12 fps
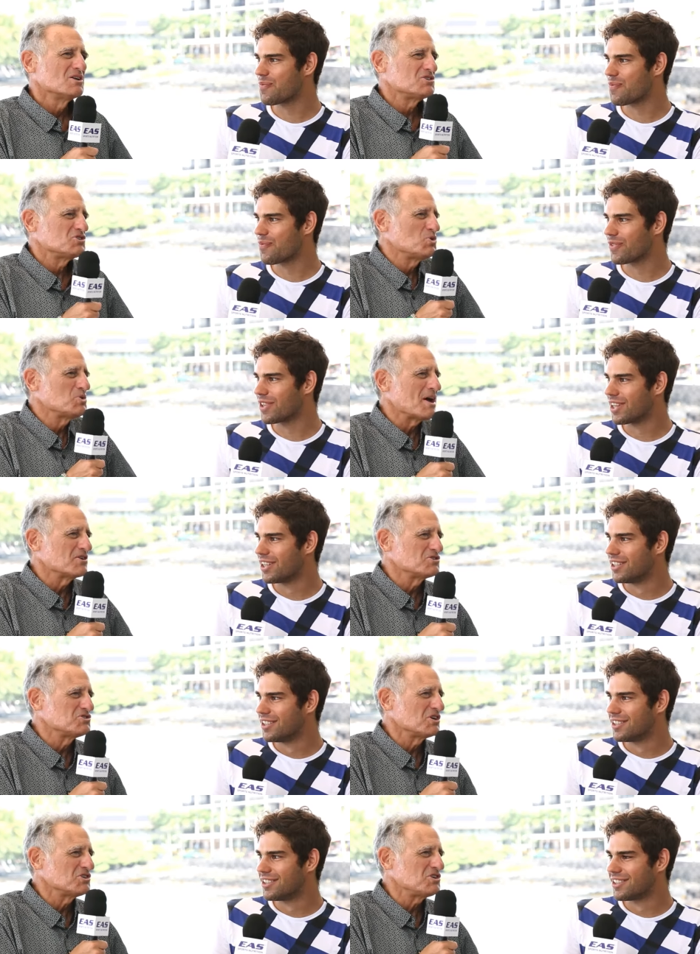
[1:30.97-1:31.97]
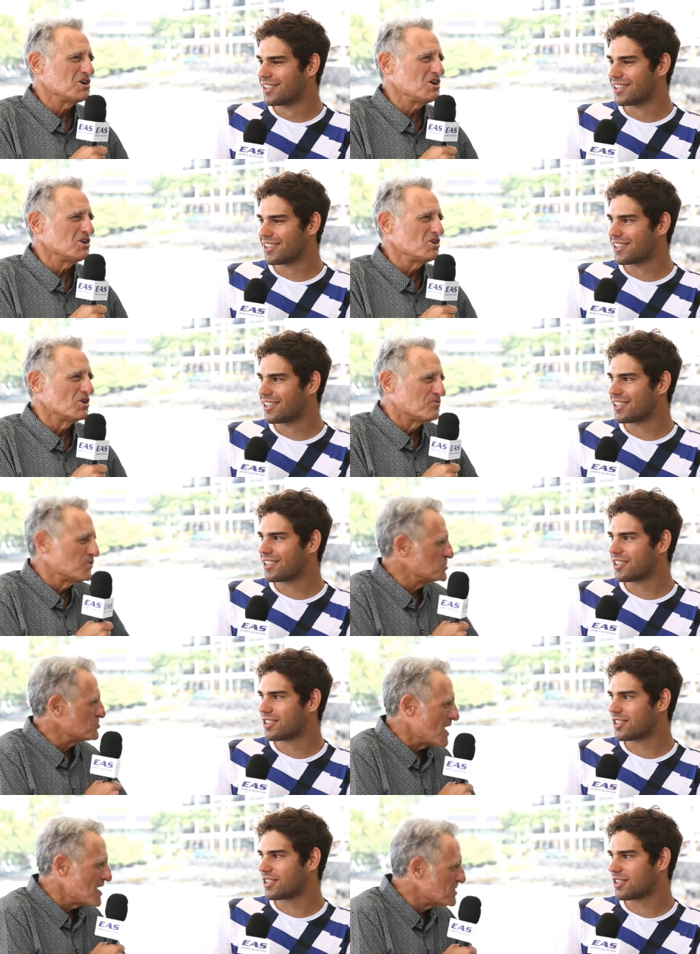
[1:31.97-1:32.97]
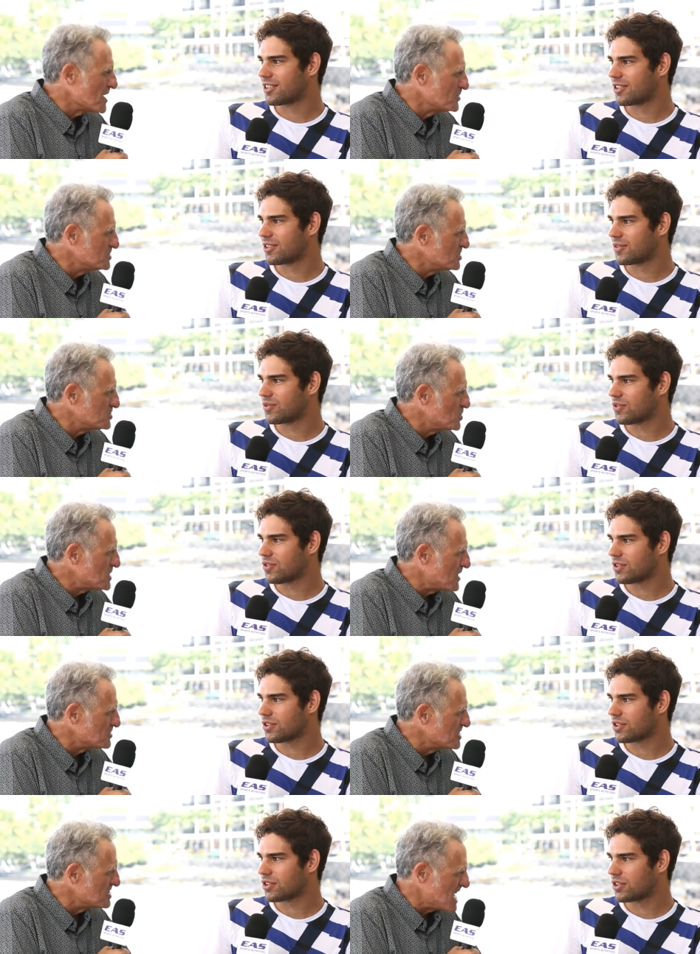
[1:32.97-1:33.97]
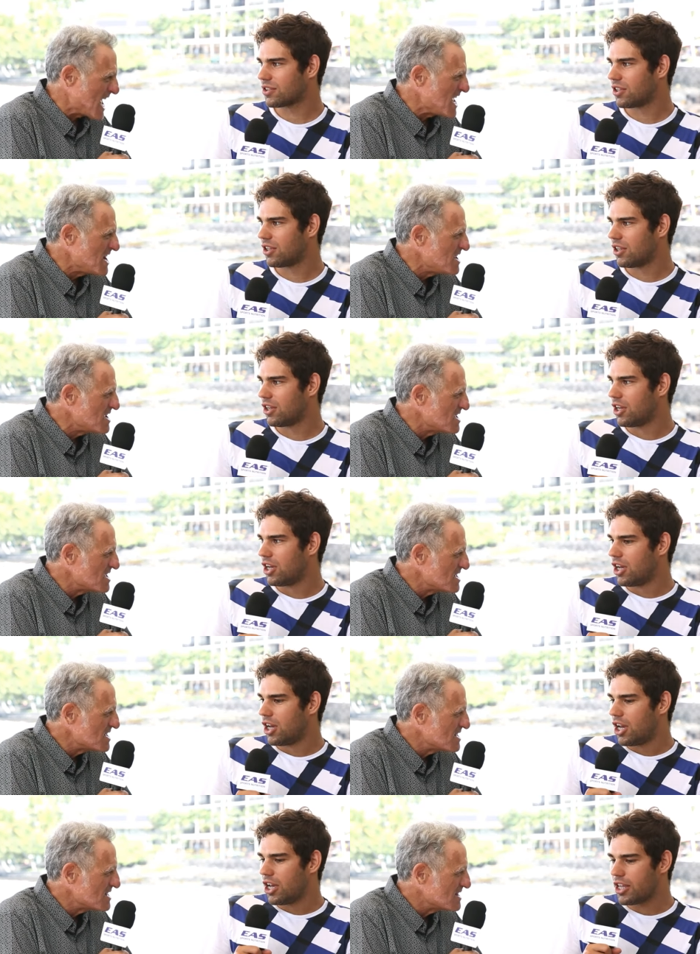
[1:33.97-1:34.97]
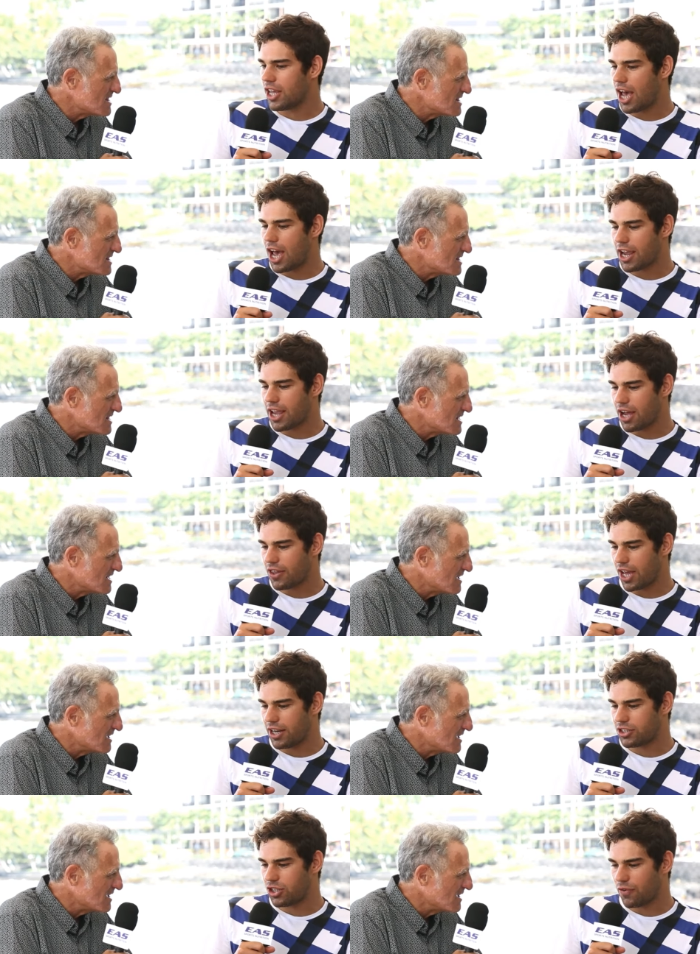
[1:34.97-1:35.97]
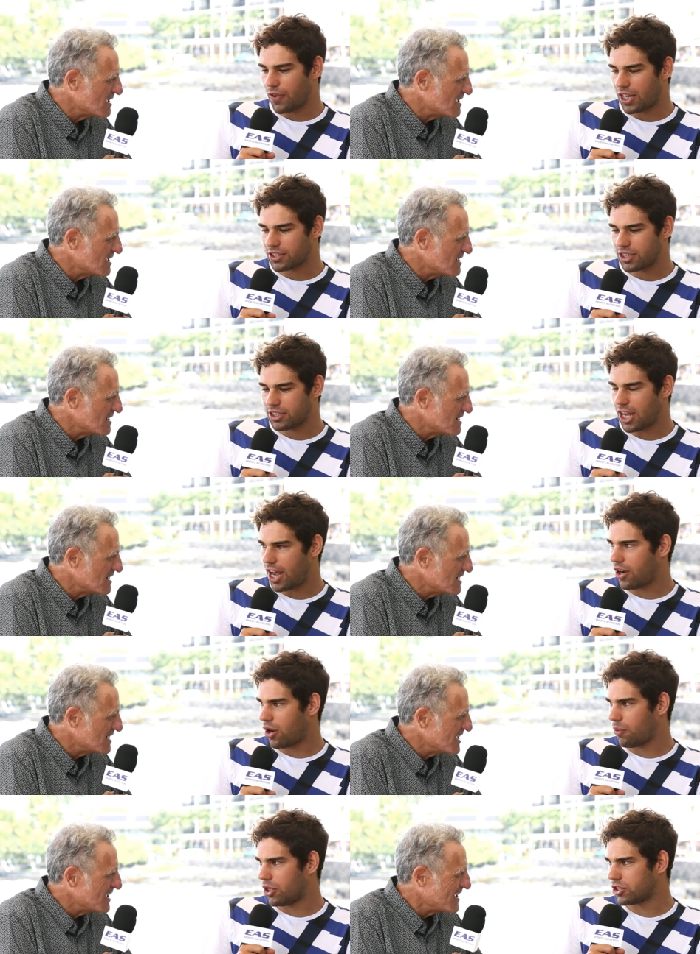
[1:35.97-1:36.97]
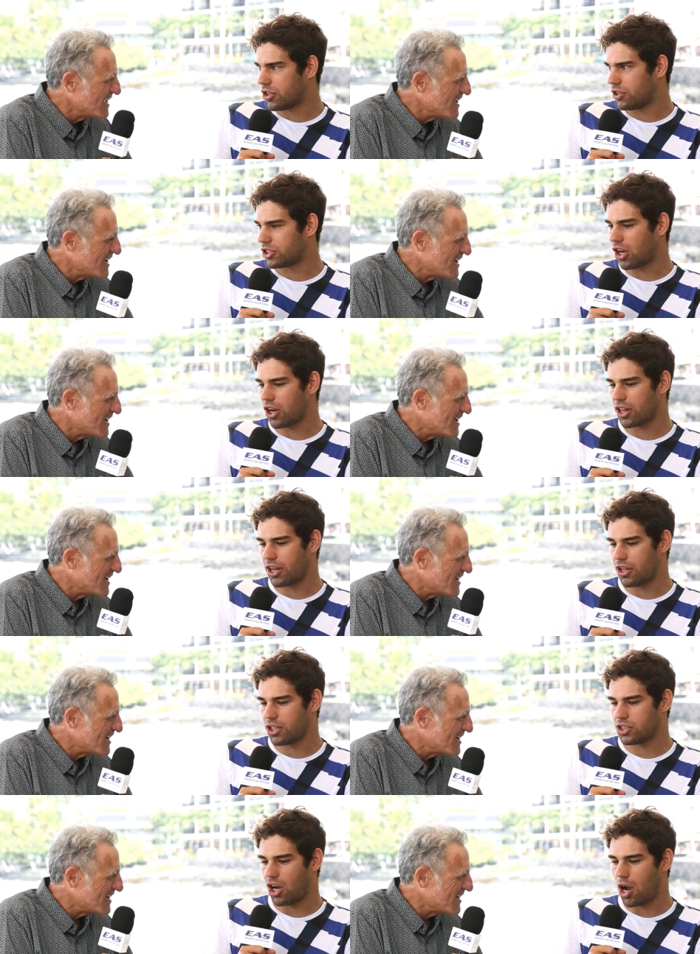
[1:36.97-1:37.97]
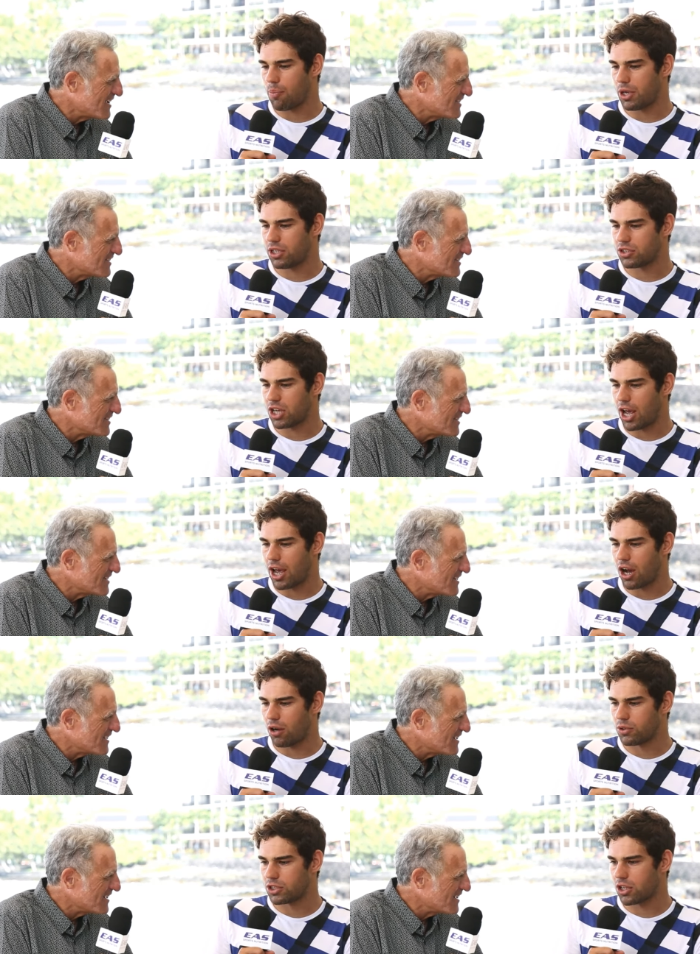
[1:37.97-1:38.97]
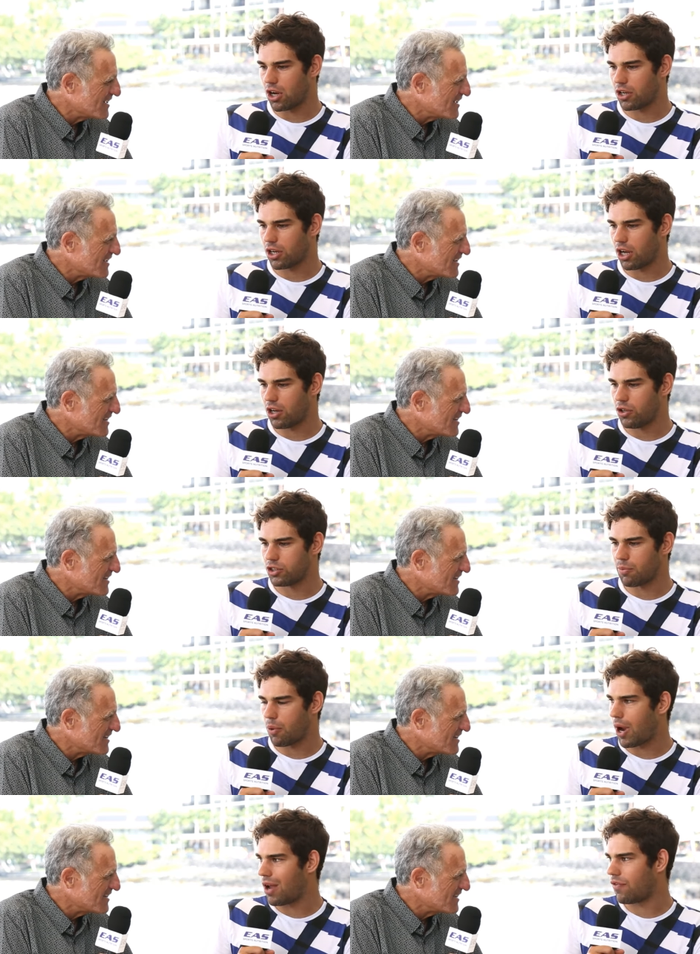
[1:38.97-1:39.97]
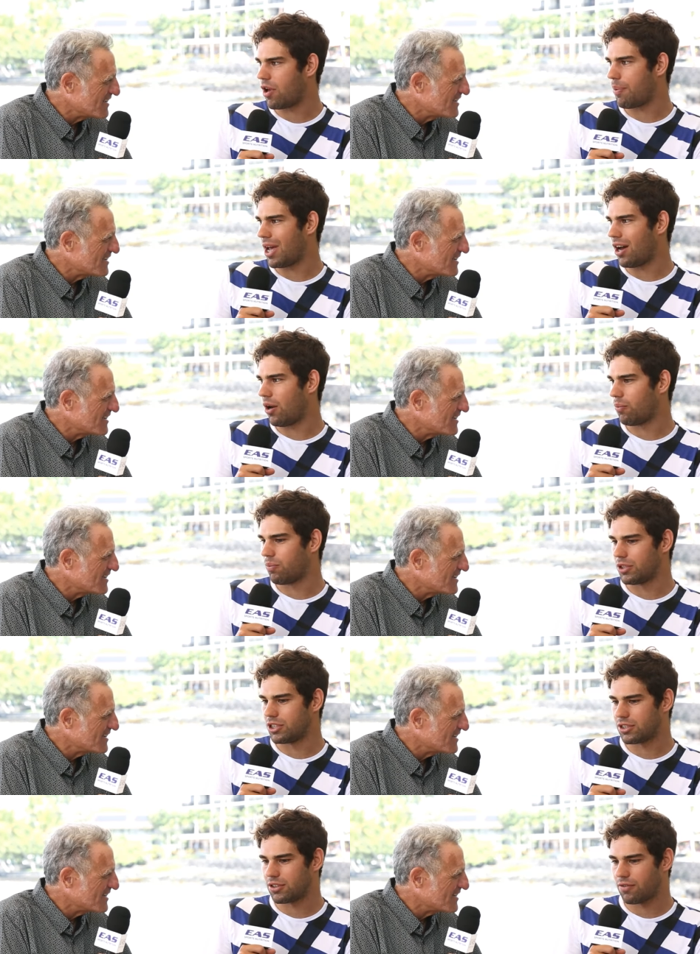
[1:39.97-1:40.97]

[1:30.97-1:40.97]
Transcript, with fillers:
Speaker 1: is 2016. Your first triathlon was just 2010.
Speaker 2: Yeah. At the end of 2010, I was doing cycling at the time, and I was kind of like losing my way of it a bit. I was